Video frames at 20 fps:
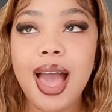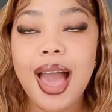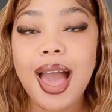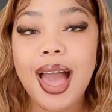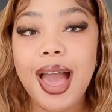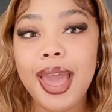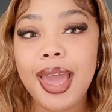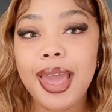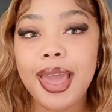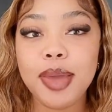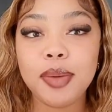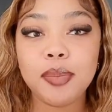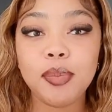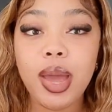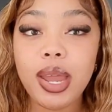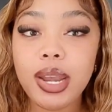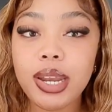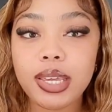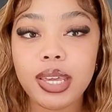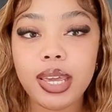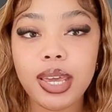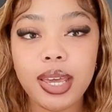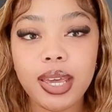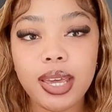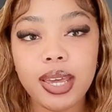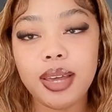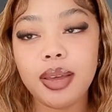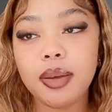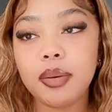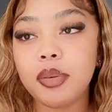I am
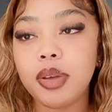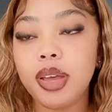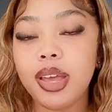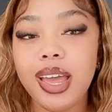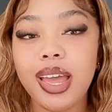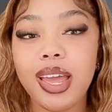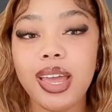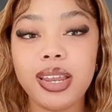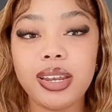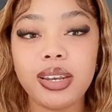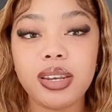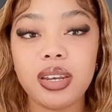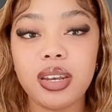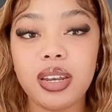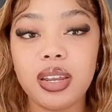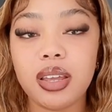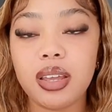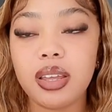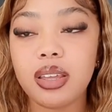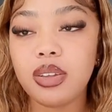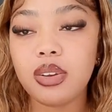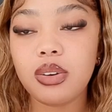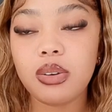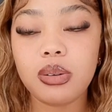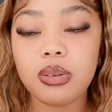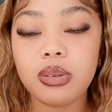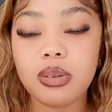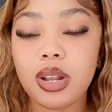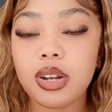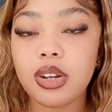panicking, and
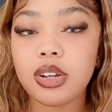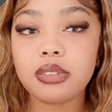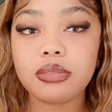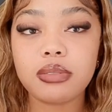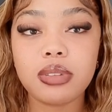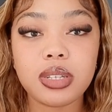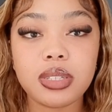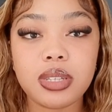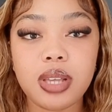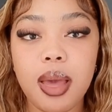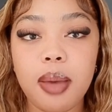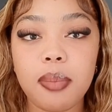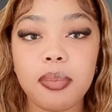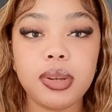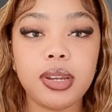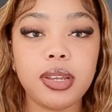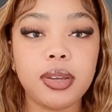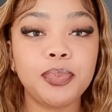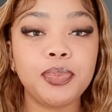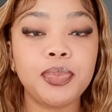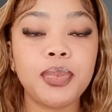a lot of things are happening.